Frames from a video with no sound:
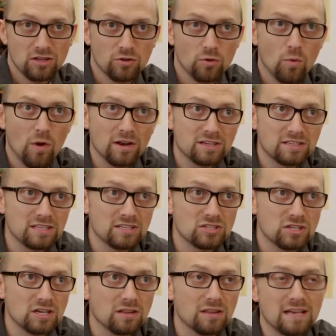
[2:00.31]
You want to
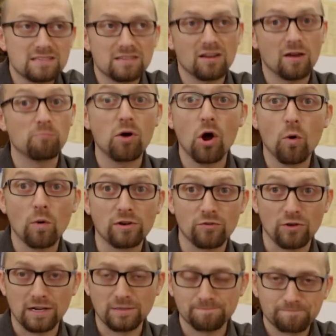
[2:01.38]
teach a lesson on
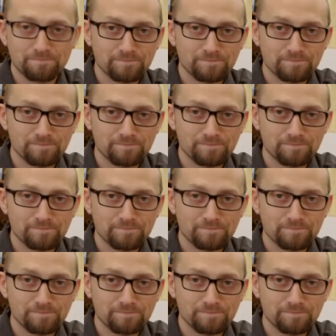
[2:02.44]
poetry.